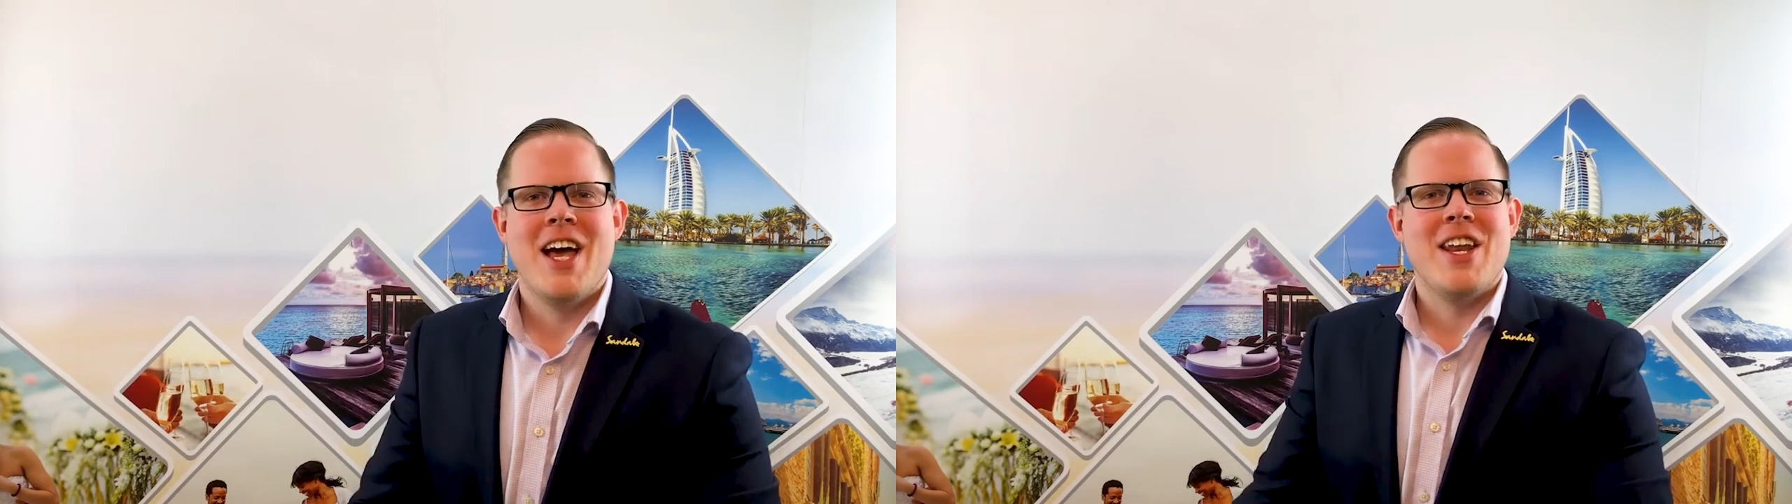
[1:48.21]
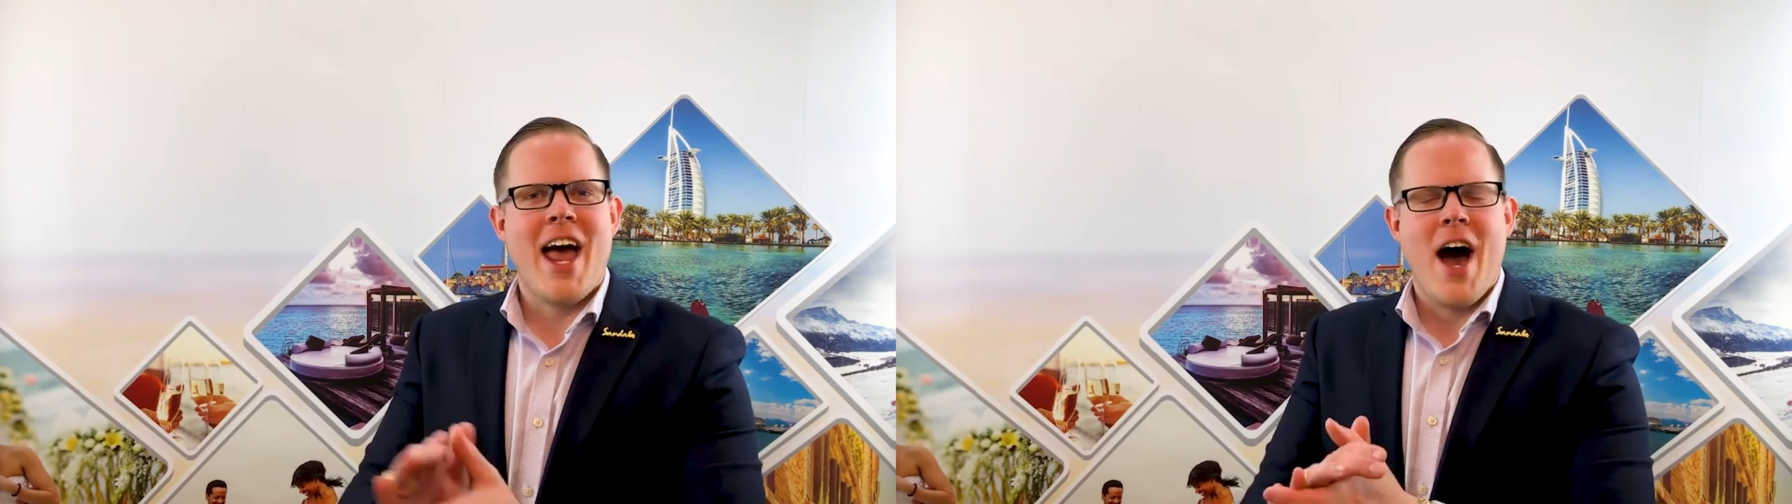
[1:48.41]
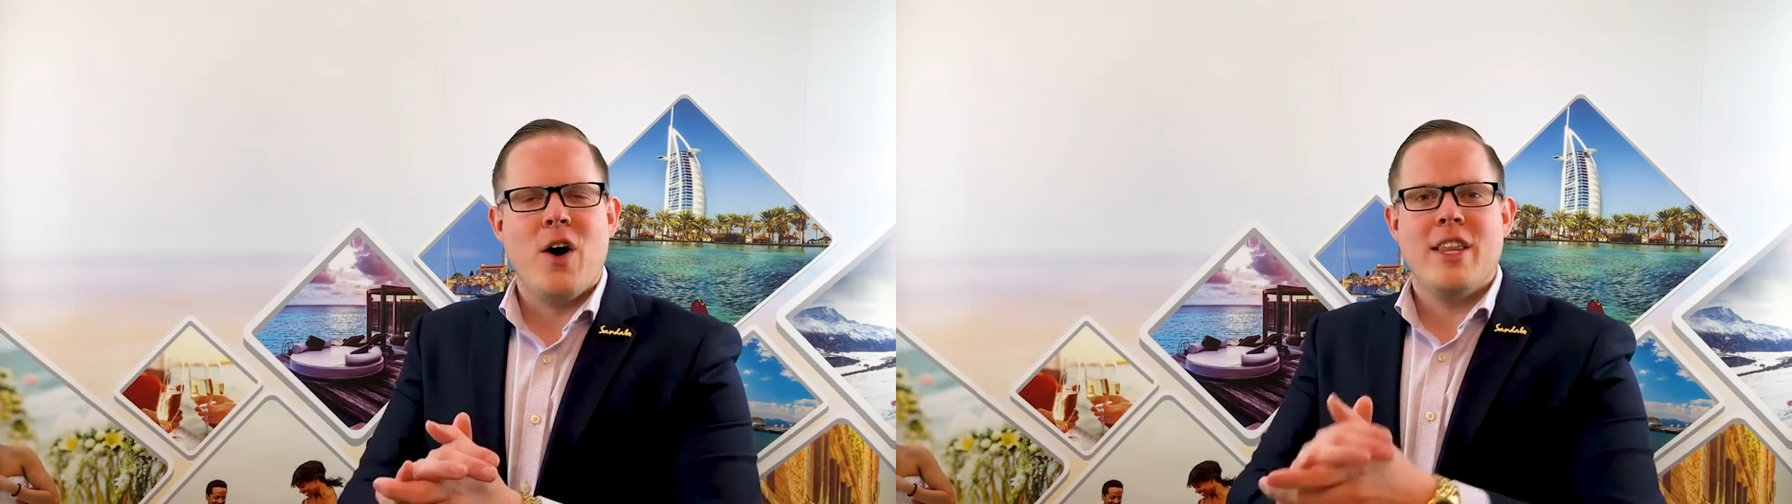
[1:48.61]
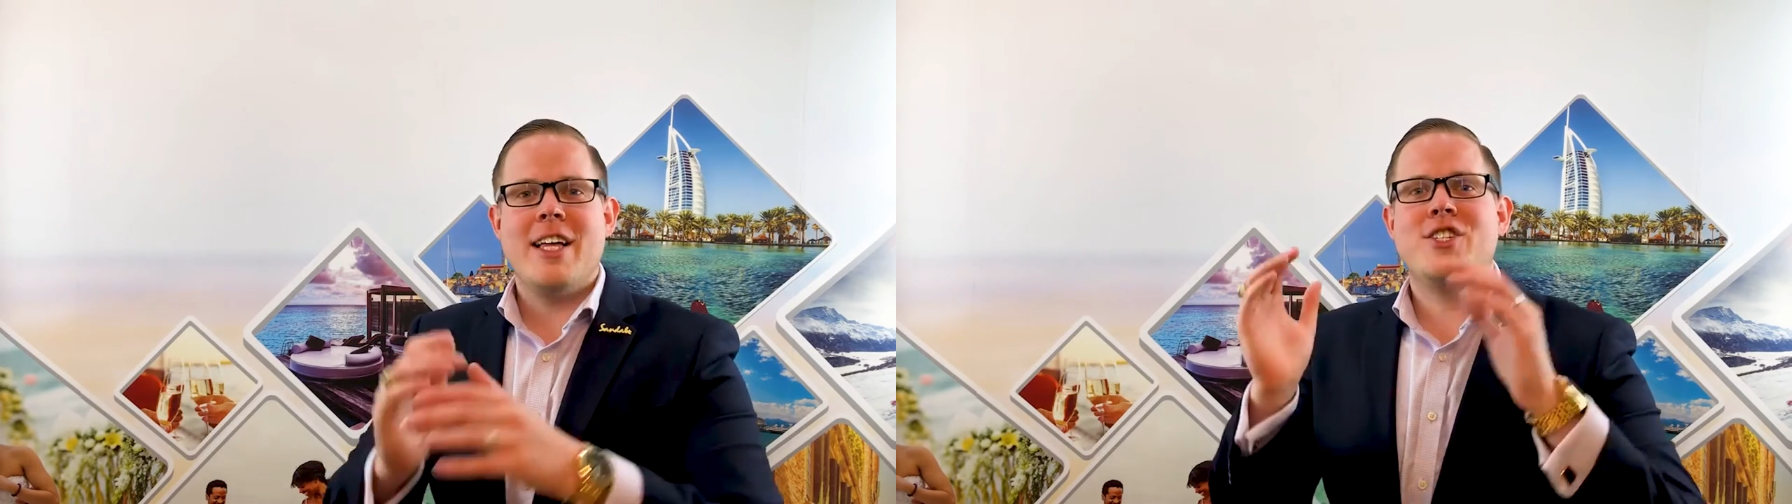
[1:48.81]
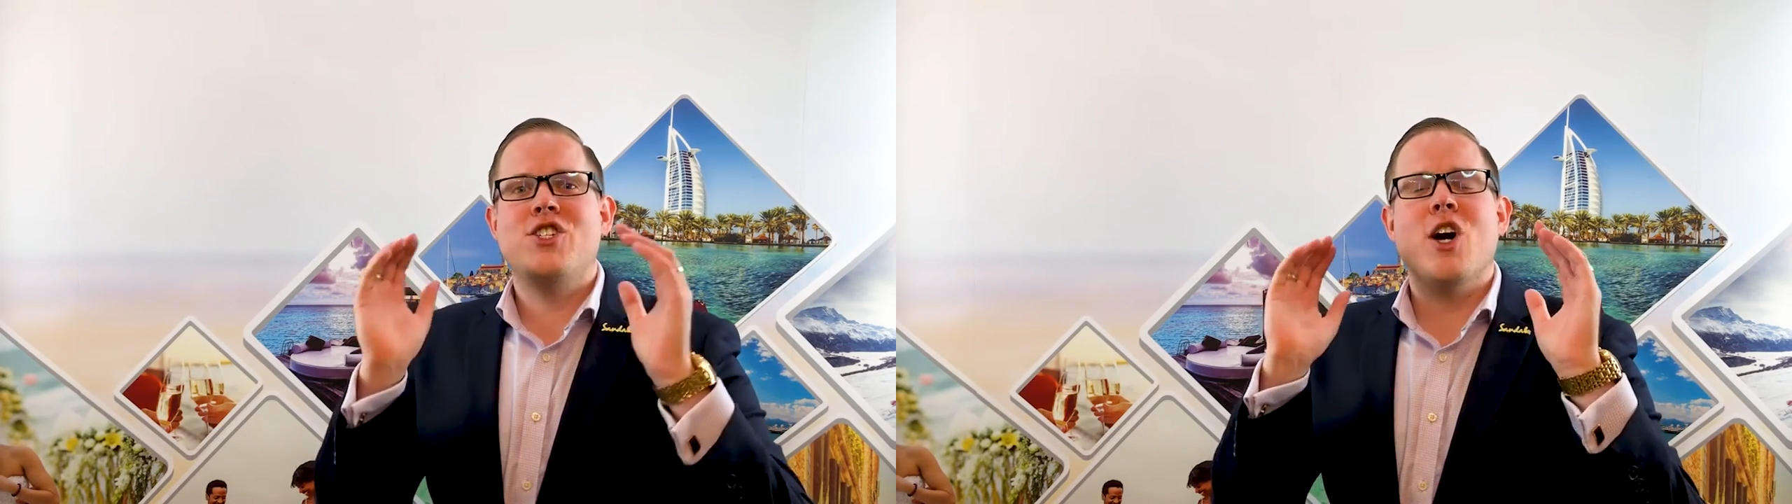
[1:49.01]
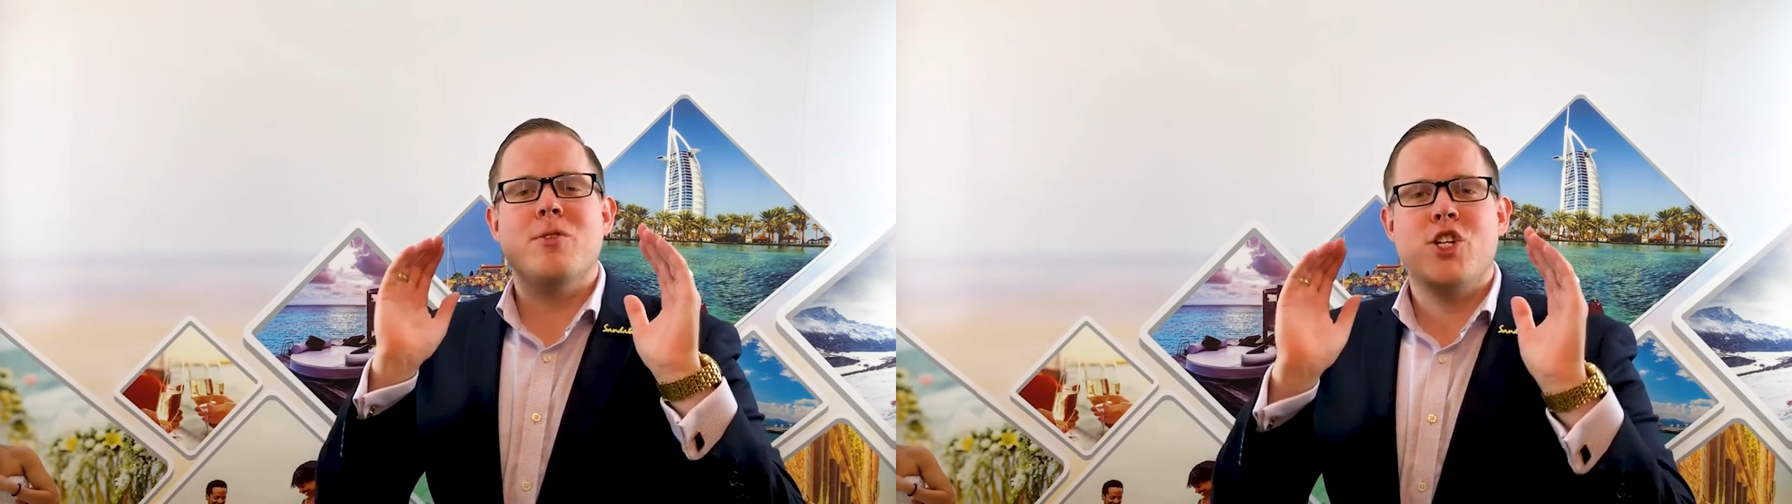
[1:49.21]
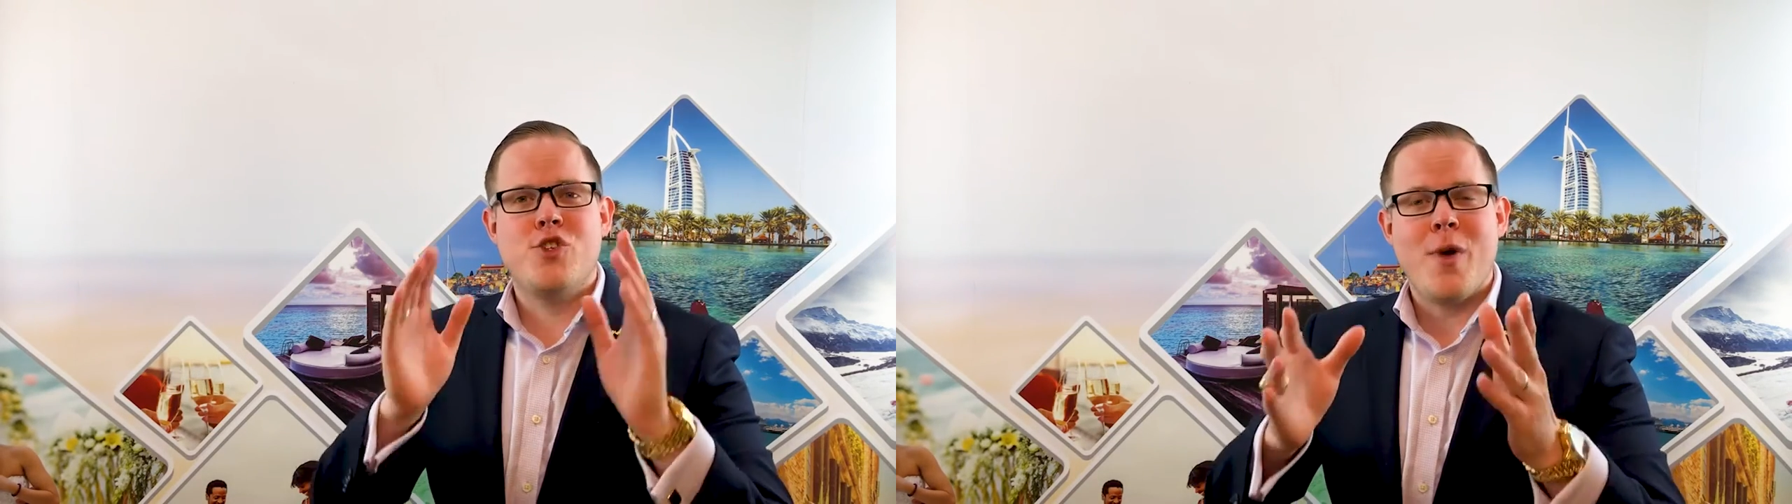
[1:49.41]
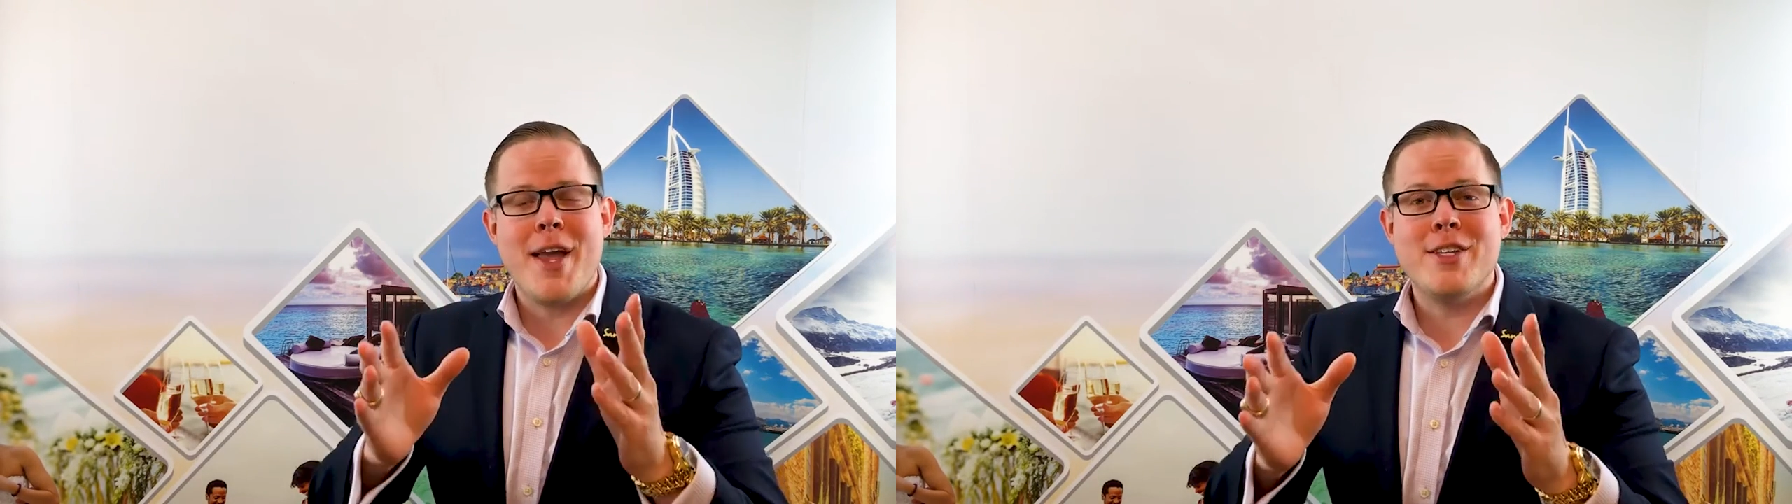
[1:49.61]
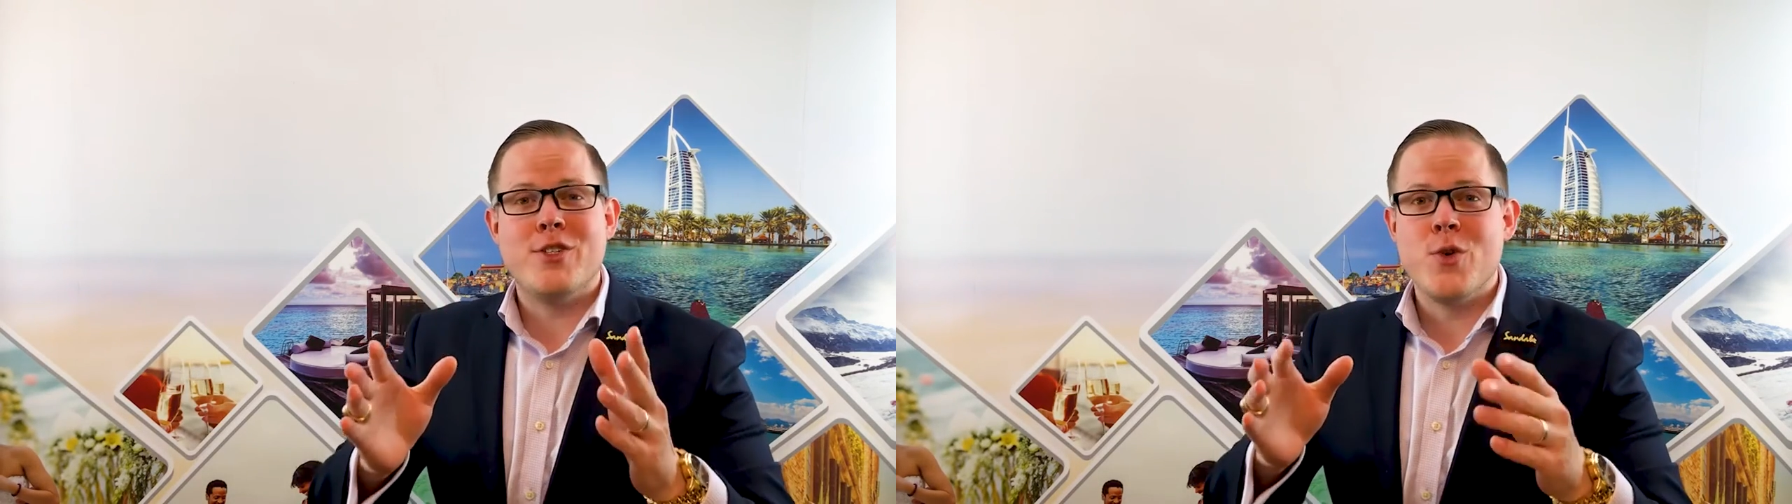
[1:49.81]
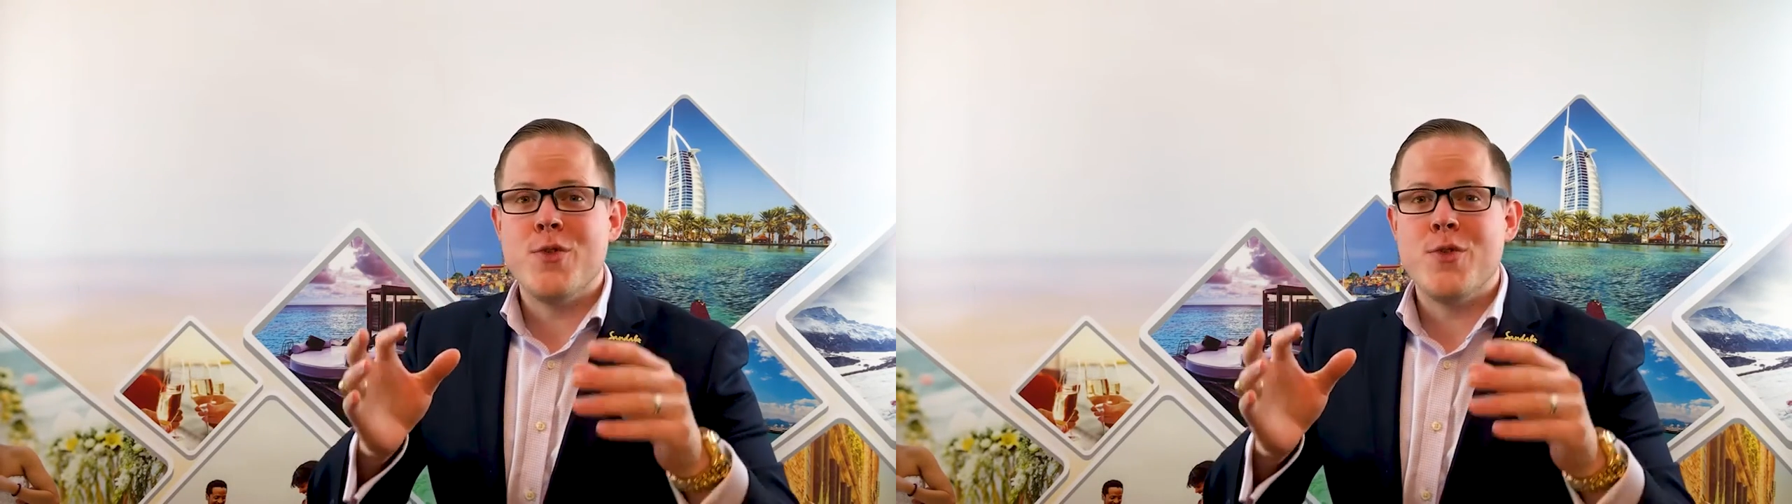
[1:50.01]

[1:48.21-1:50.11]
Now, let's jump straight into